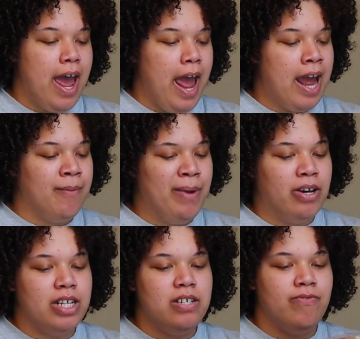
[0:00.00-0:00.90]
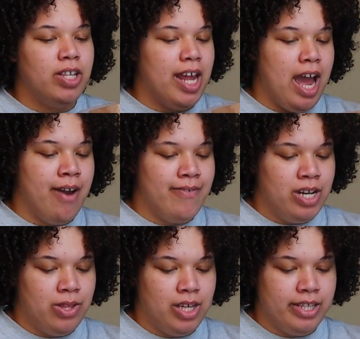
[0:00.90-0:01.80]
And Mel doesn't really have
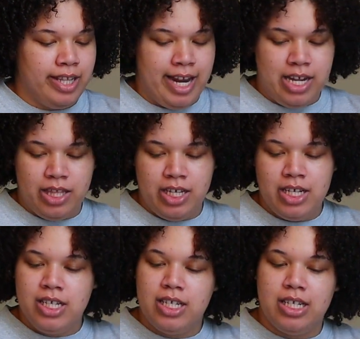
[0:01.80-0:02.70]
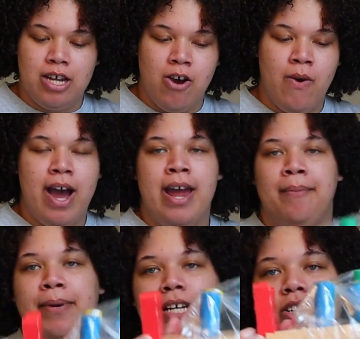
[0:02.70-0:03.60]
anything like this, so I
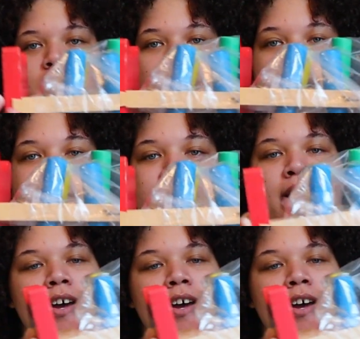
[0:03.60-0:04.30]
picked her up